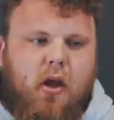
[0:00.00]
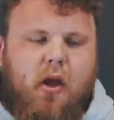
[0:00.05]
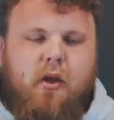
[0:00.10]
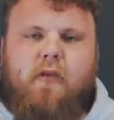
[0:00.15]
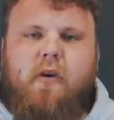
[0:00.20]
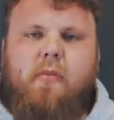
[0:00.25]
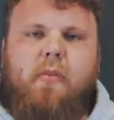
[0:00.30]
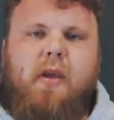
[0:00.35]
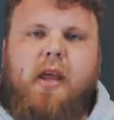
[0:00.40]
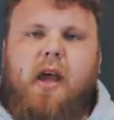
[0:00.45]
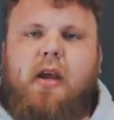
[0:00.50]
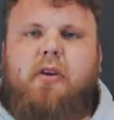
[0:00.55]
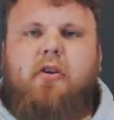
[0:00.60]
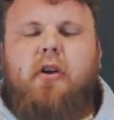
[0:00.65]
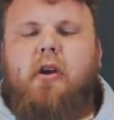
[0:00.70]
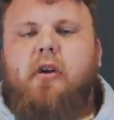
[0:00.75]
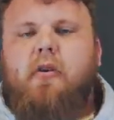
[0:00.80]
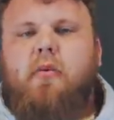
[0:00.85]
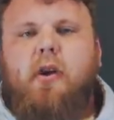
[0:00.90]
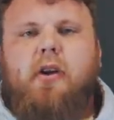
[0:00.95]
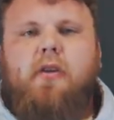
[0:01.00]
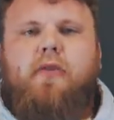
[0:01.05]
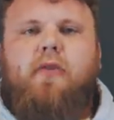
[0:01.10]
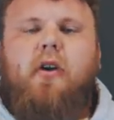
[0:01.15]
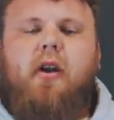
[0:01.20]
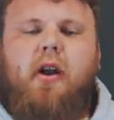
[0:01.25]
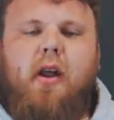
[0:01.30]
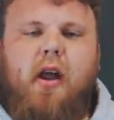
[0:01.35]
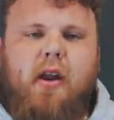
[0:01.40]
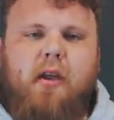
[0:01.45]
for me, I couldn't wish
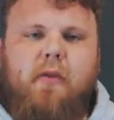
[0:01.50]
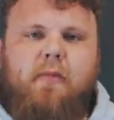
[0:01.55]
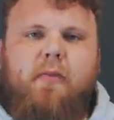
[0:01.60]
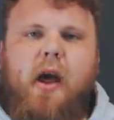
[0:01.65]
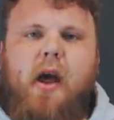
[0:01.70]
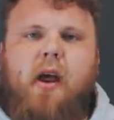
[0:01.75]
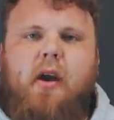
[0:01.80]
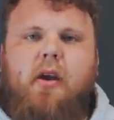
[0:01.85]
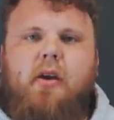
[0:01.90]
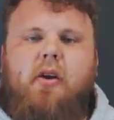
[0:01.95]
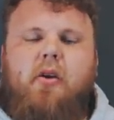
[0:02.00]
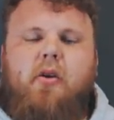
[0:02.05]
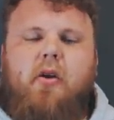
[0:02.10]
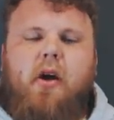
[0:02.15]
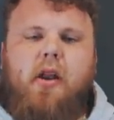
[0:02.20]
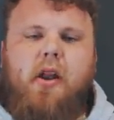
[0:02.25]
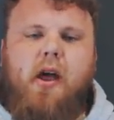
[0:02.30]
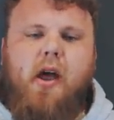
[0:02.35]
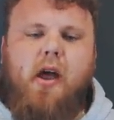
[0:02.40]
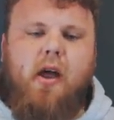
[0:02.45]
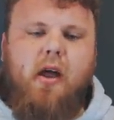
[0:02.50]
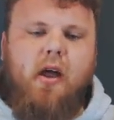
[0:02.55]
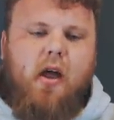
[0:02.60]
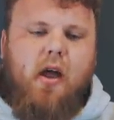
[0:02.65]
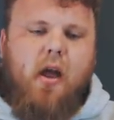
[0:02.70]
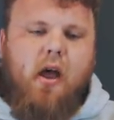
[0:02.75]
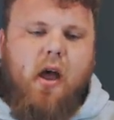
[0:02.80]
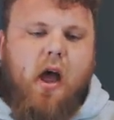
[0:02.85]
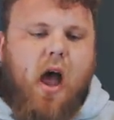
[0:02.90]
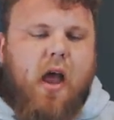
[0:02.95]
for it any better, you know. And I
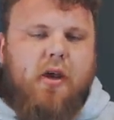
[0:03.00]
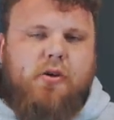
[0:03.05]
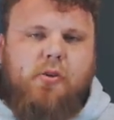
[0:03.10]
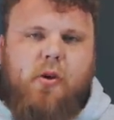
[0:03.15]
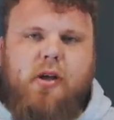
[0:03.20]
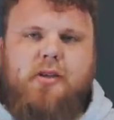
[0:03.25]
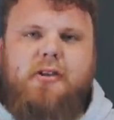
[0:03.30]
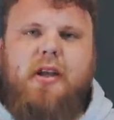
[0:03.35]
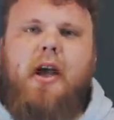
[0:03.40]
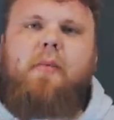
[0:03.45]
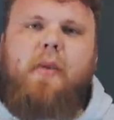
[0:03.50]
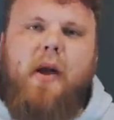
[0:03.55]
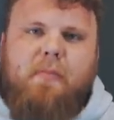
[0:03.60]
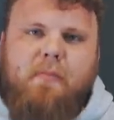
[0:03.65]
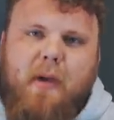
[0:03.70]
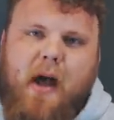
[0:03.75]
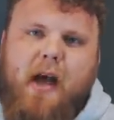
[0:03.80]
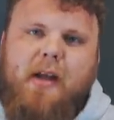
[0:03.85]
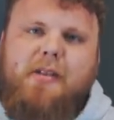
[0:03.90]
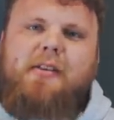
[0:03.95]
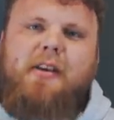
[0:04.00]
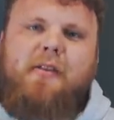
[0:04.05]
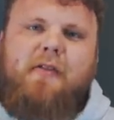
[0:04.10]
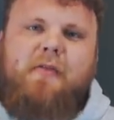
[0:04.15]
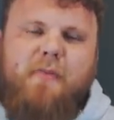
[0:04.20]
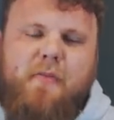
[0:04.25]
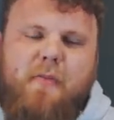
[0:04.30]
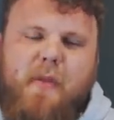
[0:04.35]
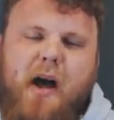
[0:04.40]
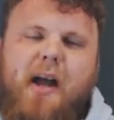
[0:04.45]
just want to say a big, massive,
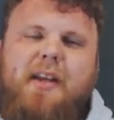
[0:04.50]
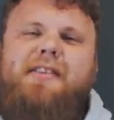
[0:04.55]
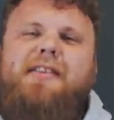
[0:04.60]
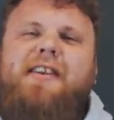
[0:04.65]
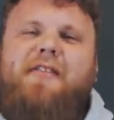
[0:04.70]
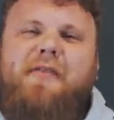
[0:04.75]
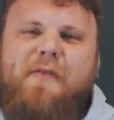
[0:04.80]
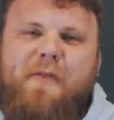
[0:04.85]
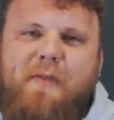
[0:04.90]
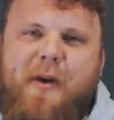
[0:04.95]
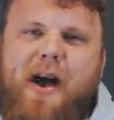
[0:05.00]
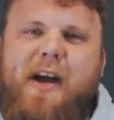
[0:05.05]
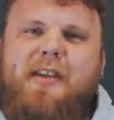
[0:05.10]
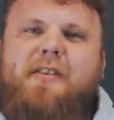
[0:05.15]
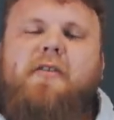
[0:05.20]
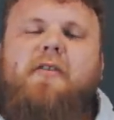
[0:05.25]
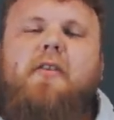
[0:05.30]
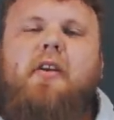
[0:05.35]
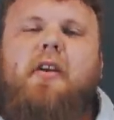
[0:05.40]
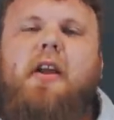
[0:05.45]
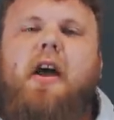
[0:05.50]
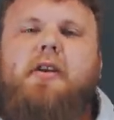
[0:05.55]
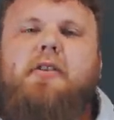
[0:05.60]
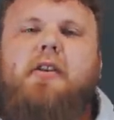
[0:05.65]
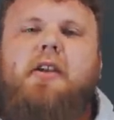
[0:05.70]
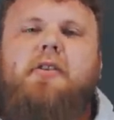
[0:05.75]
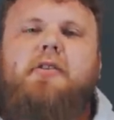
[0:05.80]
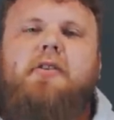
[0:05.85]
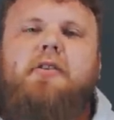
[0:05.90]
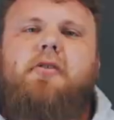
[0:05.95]
massive, massive
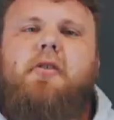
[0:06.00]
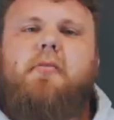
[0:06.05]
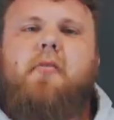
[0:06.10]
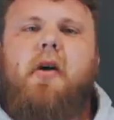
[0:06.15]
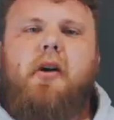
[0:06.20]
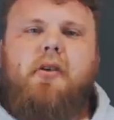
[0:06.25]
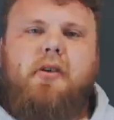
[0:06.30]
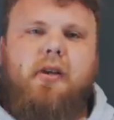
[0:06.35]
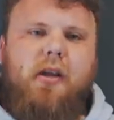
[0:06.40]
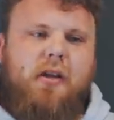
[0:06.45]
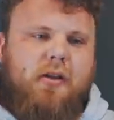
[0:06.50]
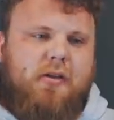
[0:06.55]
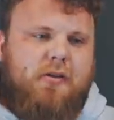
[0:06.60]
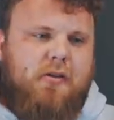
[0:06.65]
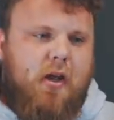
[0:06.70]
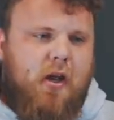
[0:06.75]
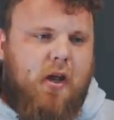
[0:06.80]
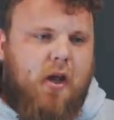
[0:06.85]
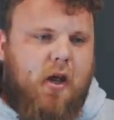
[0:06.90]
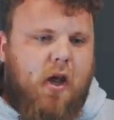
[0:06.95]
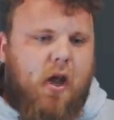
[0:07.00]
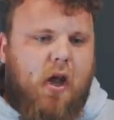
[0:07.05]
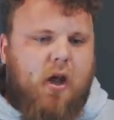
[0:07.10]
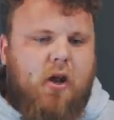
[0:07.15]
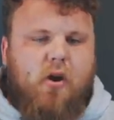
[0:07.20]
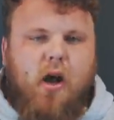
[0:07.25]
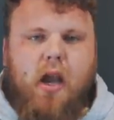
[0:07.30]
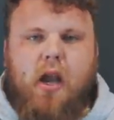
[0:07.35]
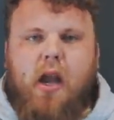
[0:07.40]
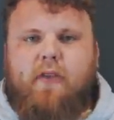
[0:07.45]
congratulations to Martins. You
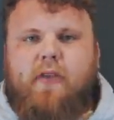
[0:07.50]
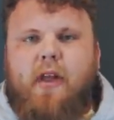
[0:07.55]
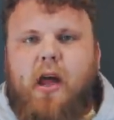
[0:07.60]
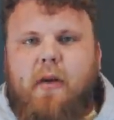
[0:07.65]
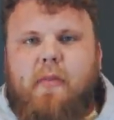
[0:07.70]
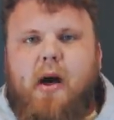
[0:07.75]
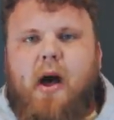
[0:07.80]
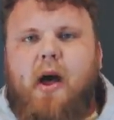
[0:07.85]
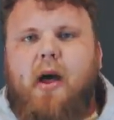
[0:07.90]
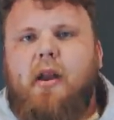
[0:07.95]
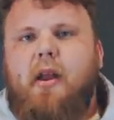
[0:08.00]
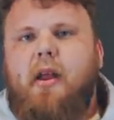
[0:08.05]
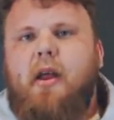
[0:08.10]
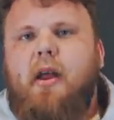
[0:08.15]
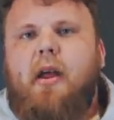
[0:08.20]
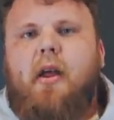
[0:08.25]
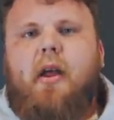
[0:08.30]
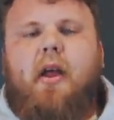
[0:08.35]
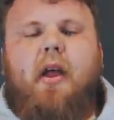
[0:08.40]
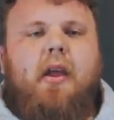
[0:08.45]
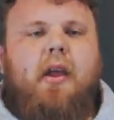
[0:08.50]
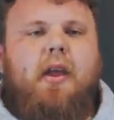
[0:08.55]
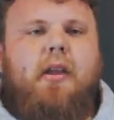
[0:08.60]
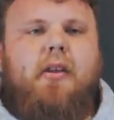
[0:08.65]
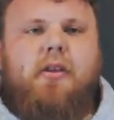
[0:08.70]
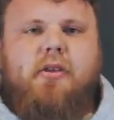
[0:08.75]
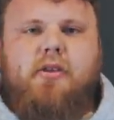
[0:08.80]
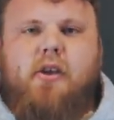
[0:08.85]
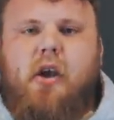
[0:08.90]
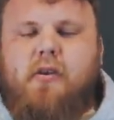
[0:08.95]
know, I love that man. He
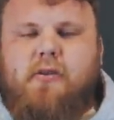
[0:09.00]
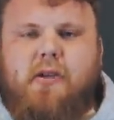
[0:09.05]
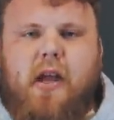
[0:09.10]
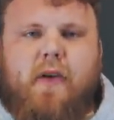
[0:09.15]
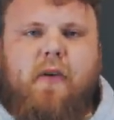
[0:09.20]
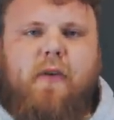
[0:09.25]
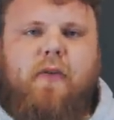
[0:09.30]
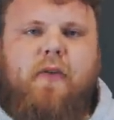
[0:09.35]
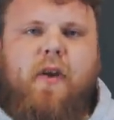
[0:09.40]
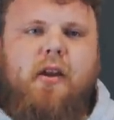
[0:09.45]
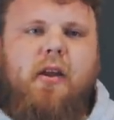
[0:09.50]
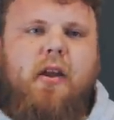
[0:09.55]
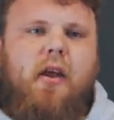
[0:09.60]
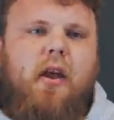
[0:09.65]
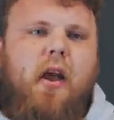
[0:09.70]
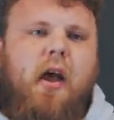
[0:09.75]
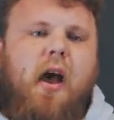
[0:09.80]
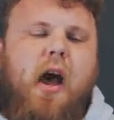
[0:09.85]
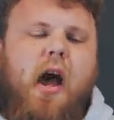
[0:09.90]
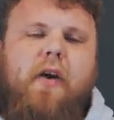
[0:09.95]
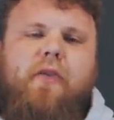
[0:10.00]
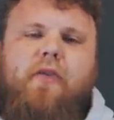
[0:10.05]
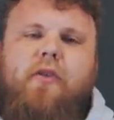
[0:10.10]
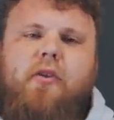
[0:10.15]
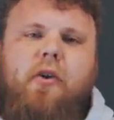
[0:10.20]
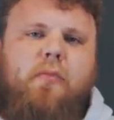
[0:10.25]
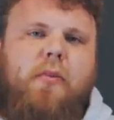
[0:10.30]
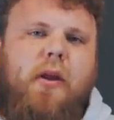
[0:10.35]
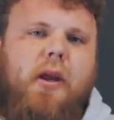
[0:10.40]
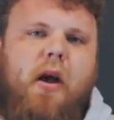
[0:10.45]
deserves everything
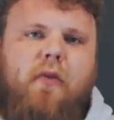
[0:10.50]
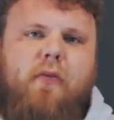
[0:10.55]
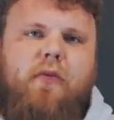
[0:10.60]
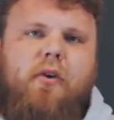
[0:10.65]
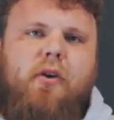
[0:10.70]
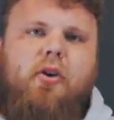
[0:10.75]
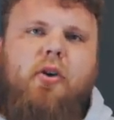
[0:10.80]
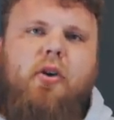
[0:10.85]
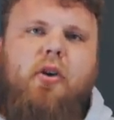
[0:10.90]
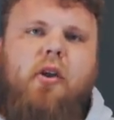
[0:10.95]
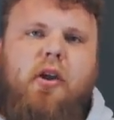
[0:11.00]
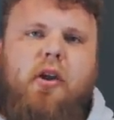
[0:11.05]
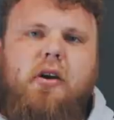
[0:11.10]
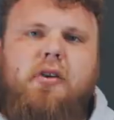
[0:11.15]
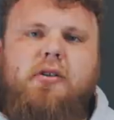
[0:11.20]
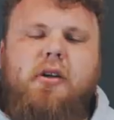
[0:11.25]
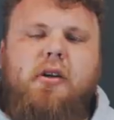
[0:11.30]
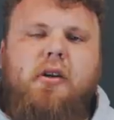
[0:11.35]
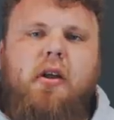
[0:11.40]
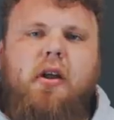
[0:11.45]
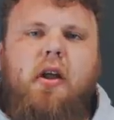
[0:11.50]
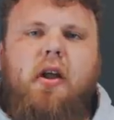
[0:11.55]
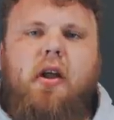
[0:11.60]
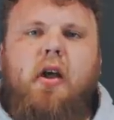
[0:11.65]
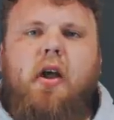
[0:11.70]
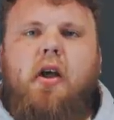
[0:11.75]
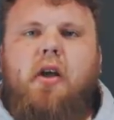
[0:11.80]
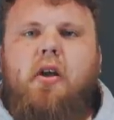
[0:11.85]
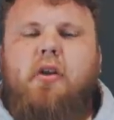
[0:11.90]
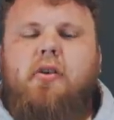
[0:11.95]
after being out for 2 years, and
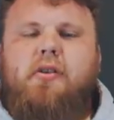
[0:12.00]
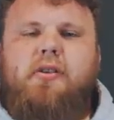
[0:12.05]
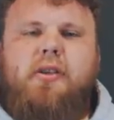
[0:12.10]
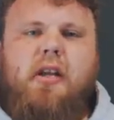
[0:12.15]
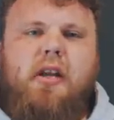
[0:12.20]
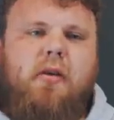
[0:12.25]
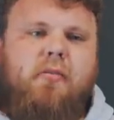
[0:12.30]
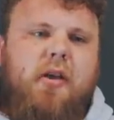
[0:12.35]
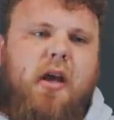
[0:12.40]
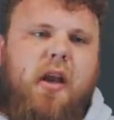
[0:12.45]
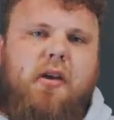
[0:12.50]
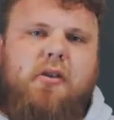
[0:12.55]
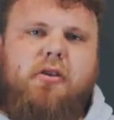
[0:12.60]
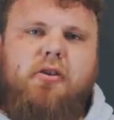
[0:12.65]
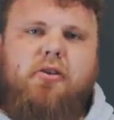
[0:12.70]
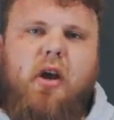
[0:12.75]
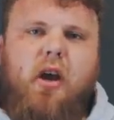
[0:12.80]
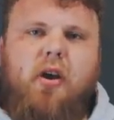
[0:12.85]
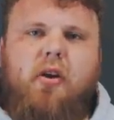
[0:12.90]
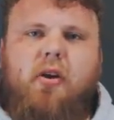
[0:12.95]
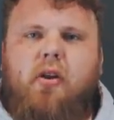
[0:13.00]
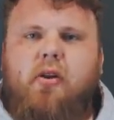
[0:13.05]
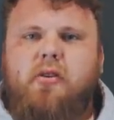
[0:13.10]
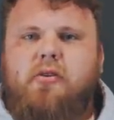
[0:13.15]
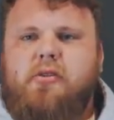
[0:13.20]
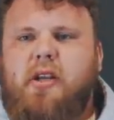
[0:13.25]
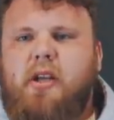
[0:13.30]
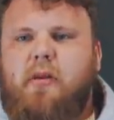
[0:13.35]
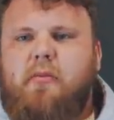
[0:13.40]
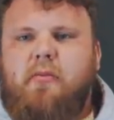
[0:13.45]
you know, seeing him kind of struggle,
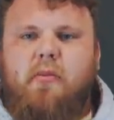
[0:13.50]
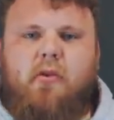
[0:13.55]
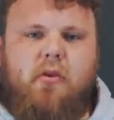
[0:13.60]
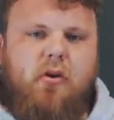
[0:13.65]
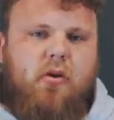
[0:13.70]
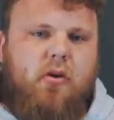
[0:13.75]
seeing him